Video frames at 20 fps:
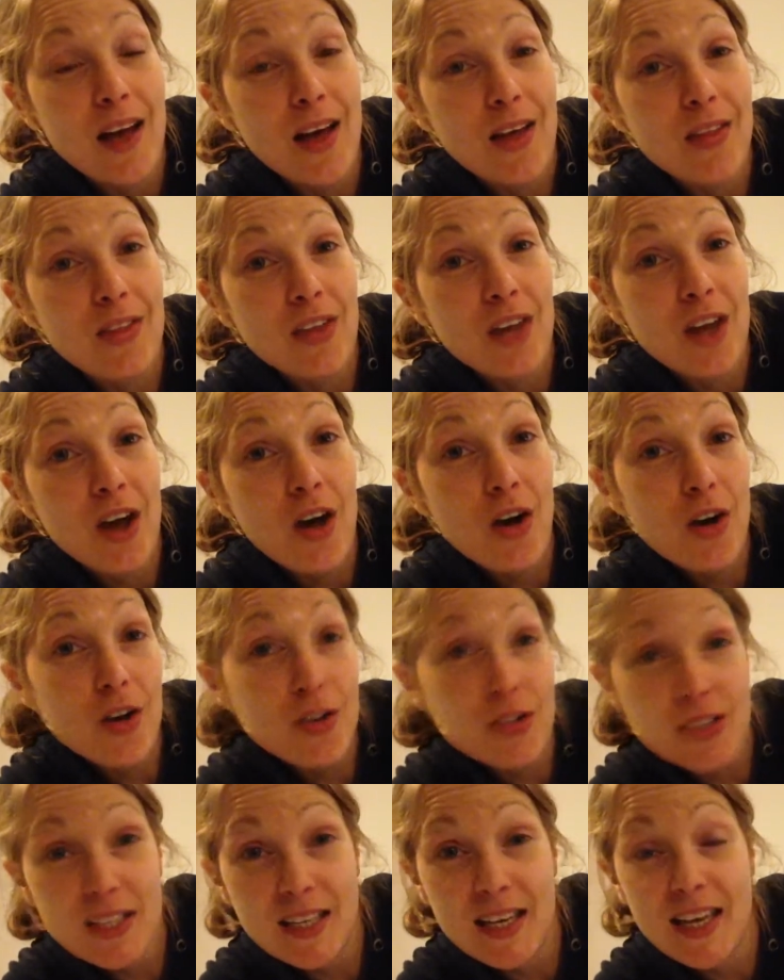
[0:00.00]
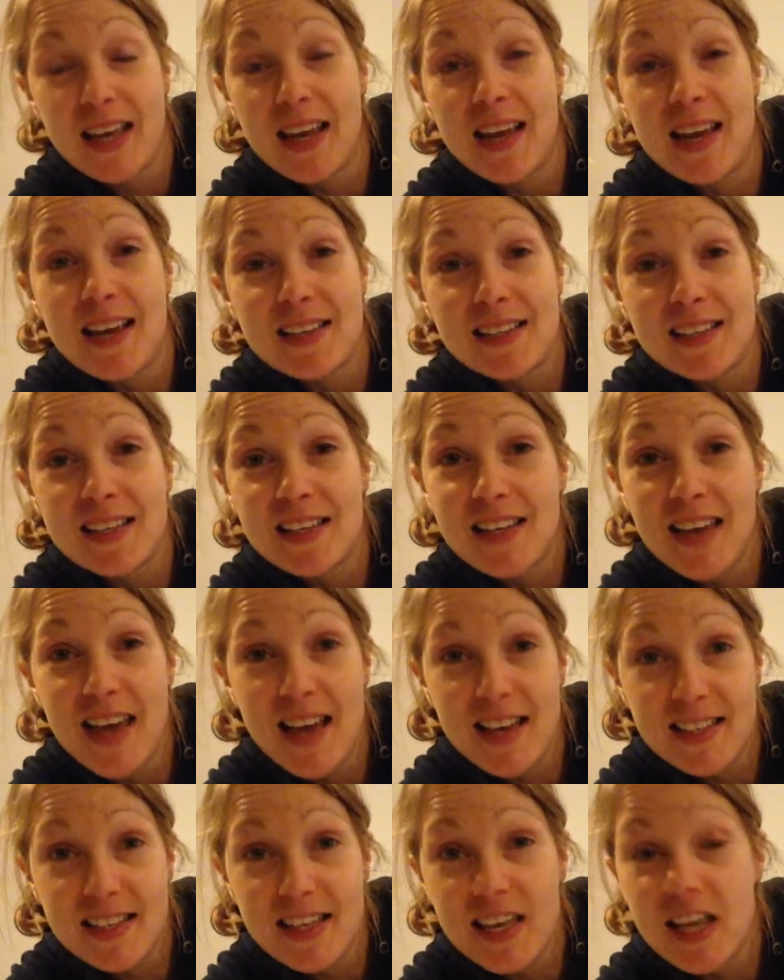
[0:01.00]
And the answer is
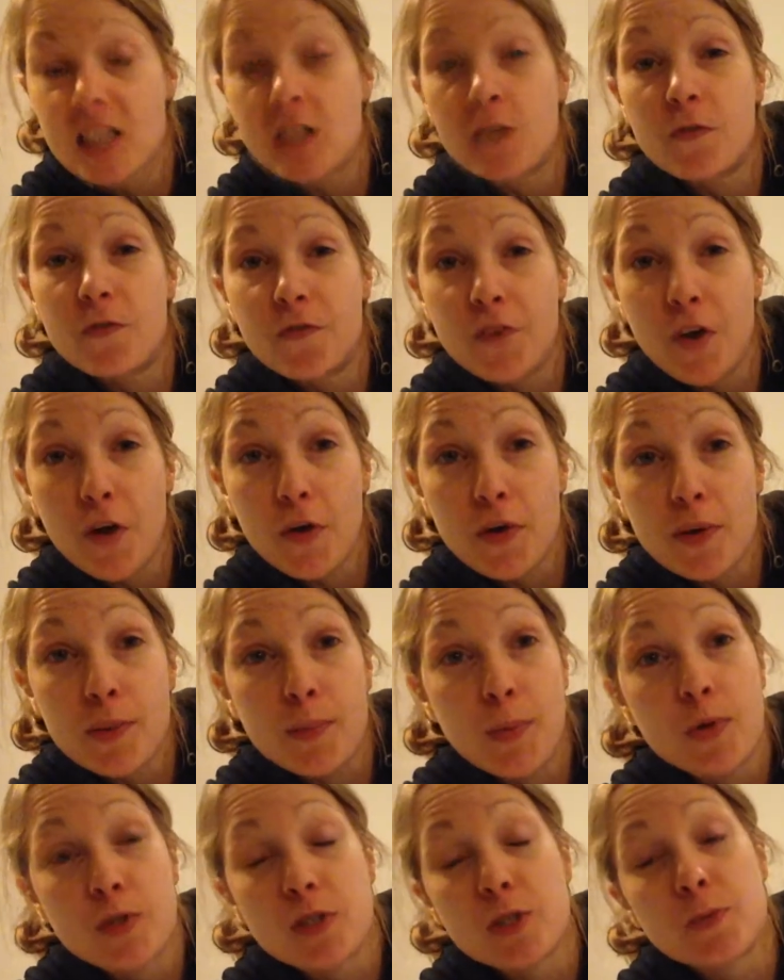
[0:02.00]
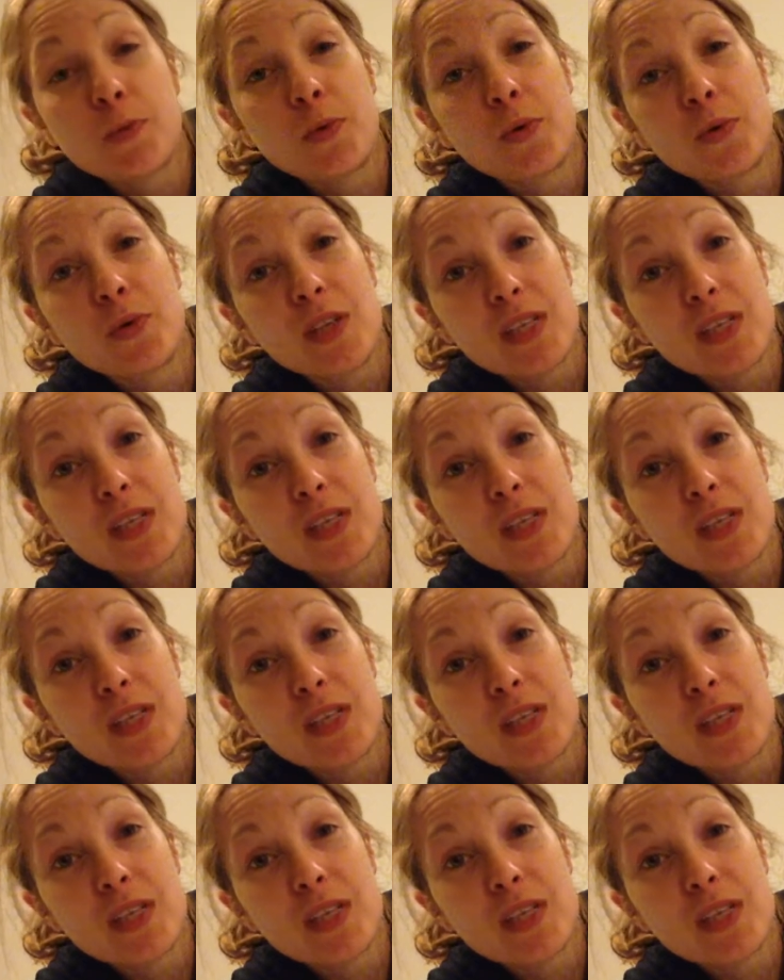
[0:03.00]
yes, it is very possible.